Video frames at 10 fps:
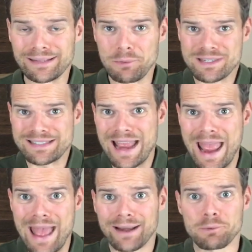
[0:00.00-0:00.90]
I was a
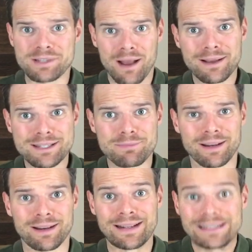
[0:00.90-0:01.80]
dad, I was a husband,
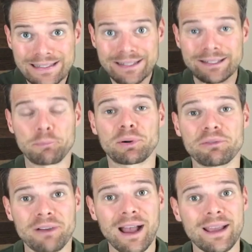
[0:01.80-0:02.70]
and I needed to
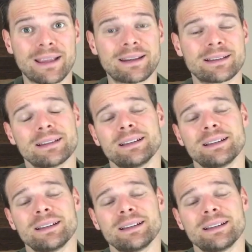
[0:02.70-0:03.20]
provide.